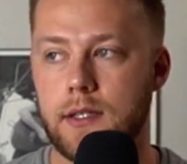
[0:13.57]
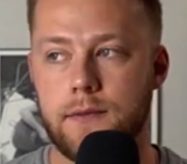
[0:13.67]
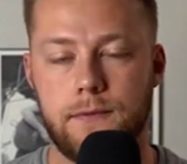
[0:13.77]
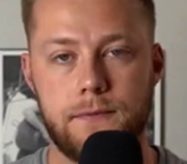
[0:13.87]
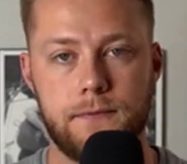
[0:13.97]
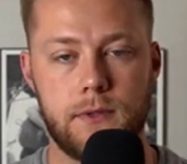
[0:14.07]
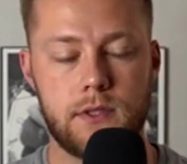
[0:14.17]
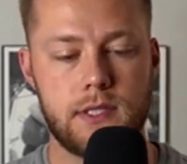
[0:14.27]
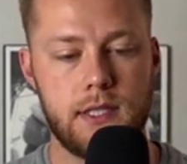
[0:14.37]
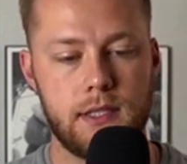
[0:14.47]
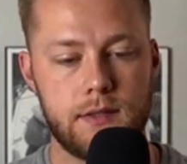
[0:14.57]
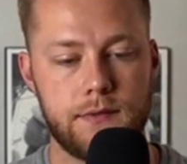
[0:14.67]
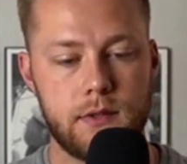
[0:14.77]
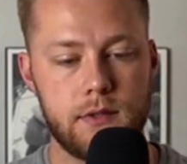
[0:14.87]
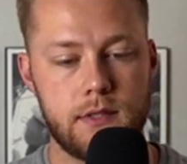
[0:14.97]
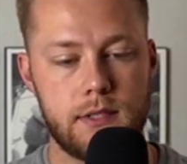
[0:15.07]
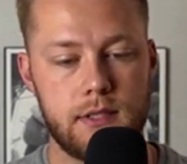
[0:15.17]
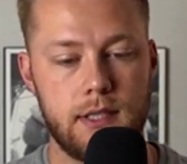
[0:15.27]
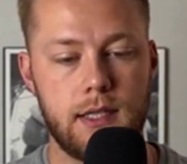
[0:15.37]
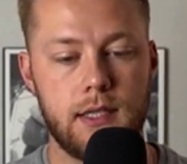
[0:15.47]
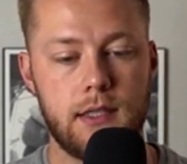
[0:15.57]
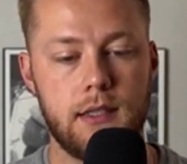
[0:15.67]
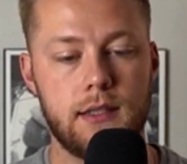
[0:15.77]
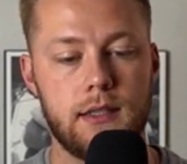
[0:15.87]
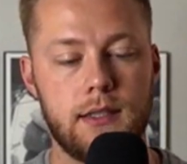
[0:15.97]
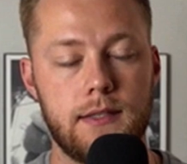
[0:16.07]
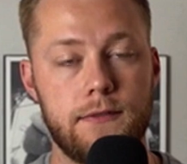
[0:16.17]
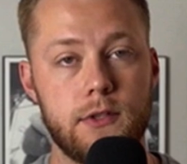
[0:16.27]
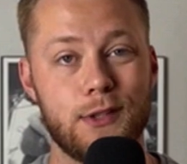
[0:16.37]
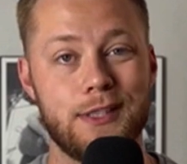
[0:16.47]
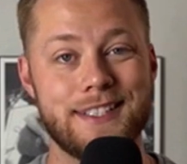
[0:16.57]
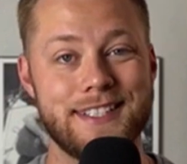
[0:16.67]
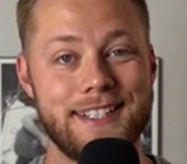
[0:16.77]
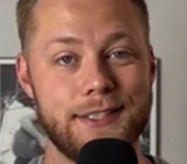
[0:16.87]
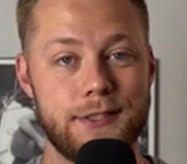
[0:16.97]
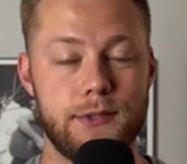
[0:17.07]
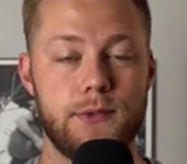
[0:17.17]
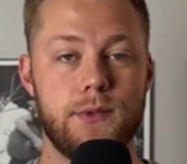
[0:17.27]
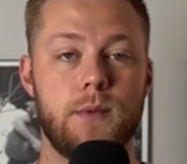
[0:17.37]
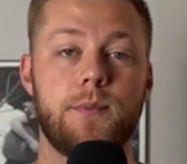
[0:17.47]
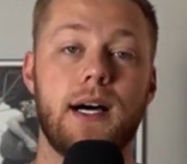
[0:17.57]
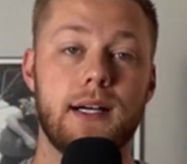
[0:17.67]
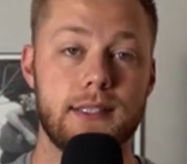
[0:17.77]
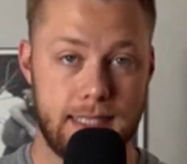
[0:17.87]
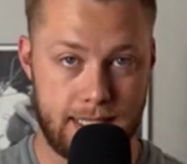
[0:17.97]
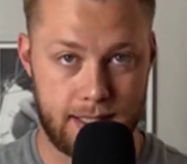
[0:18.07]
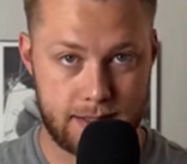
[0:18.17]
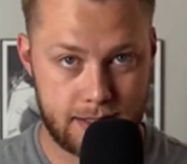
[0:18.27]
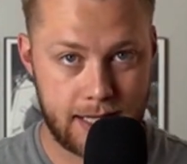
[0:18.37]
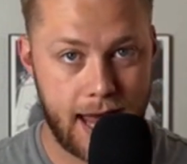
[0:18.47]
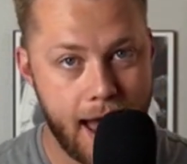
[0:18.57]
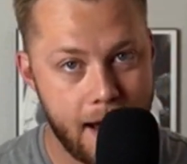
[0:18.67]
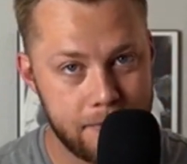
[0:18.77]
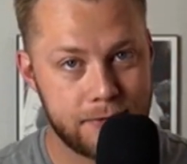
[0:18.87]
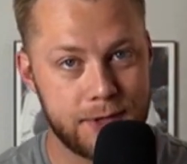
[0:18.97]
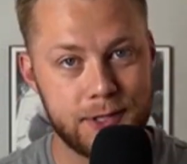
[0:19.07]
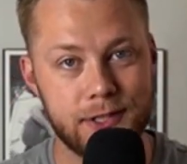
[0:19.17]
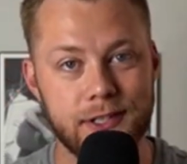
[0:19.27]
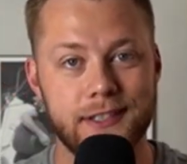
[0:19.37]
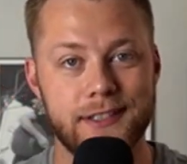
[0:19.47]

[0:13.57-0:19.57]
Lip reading: First things first, if you're listening to the podcast after